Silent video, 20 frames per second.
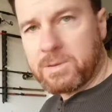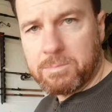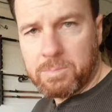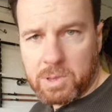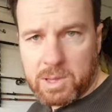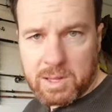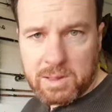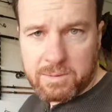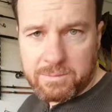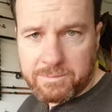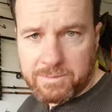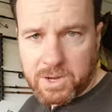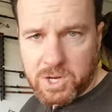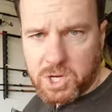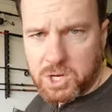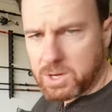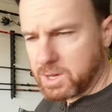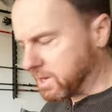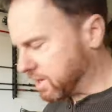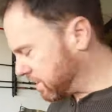to bleed the
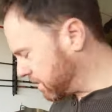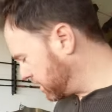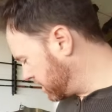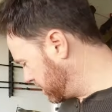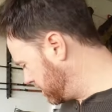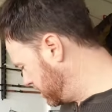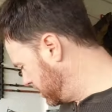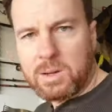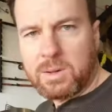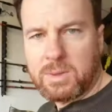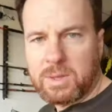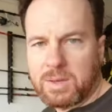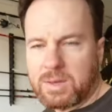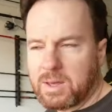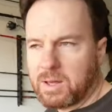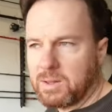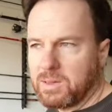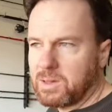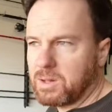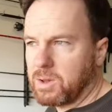fish in here. Little
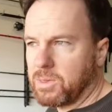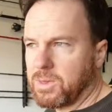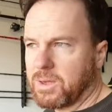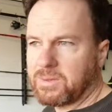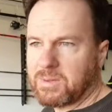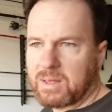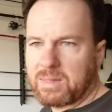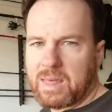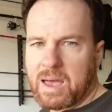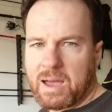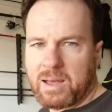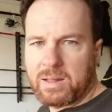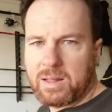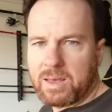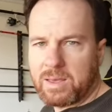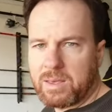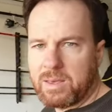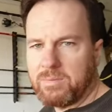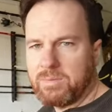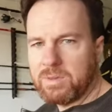detail, little things like that,
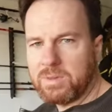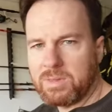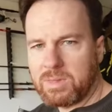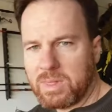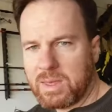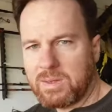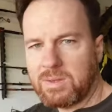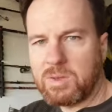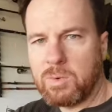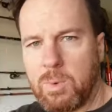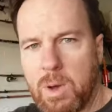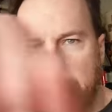like even things to